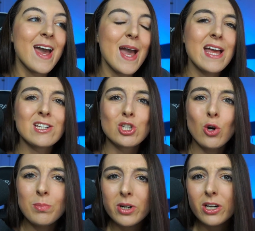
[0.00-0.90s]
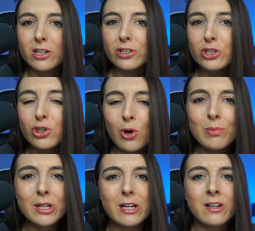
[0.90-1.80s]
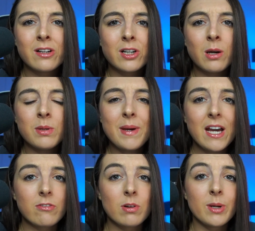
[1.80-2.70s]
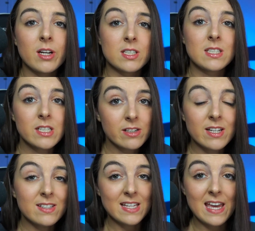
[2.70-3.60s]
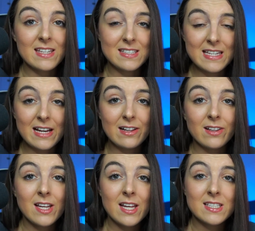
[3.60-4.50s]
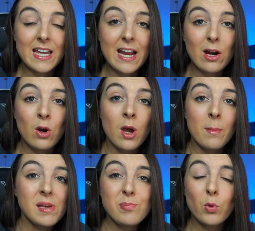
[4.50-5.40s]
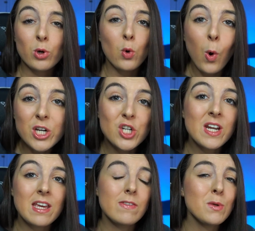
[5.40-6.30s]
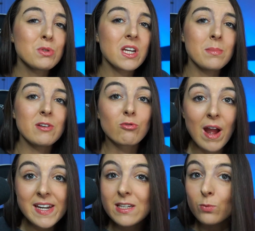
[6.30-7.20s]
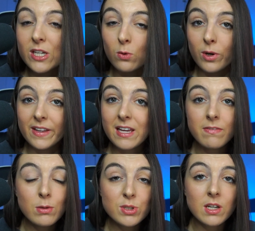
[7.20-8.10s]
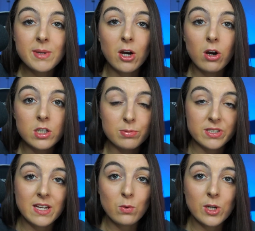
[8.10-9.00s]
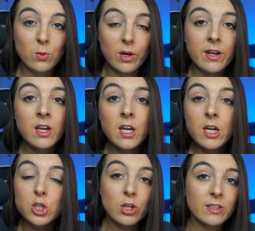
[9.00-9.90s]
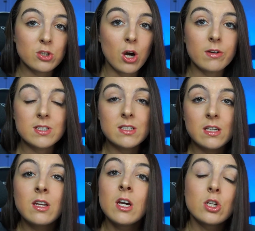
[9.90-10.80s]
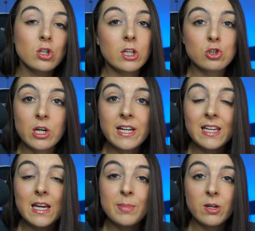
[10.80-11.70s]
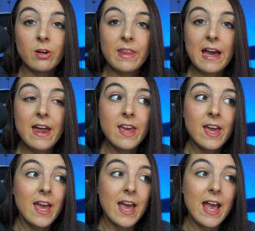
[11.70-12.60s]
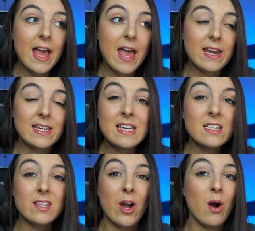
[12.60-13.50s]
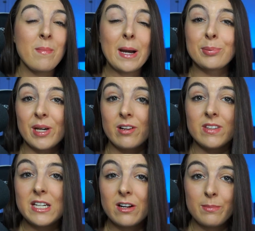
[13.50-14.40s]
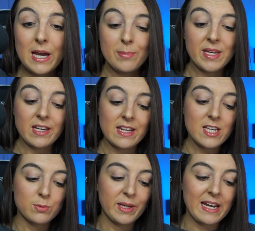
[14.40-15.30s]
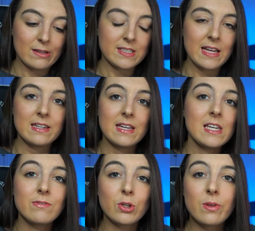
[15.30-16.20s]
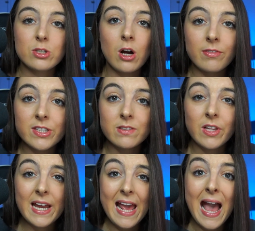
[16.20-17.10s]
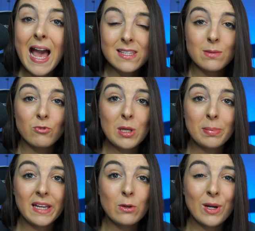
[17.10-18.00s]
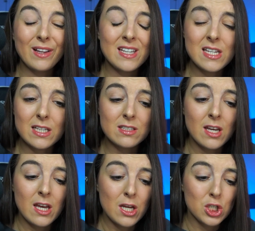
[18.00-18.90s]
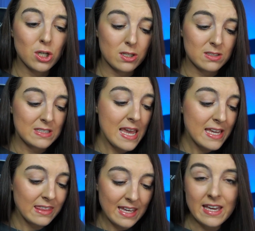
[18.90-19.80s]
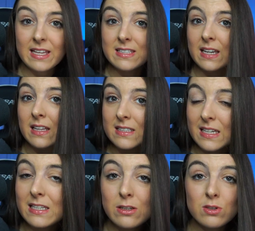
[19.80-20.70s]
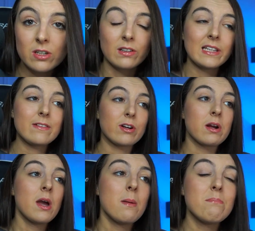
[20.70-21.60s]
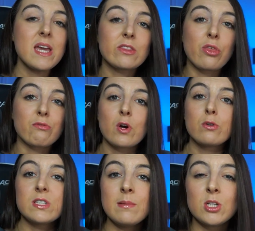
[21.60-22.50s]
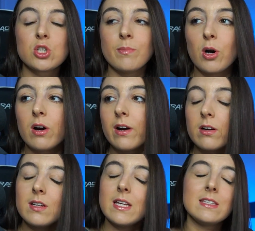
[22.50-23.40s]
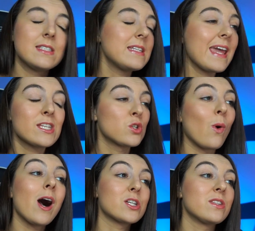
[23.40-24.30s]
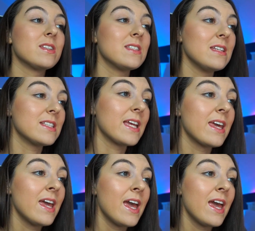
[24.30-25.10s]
And Joe Burr coming back from a serious ACL tear. People were questioning if he was going to be ready week one, like if he was going to be 100% week one during this offseason, during training camp and all that. And he is the comeback player of the year, in my opinion. He has played outstanding, even though this offensive line hasn't really played well. He has just taken the hits and continued to deliver, make the throws. Him and Jamar, insane to watch this season.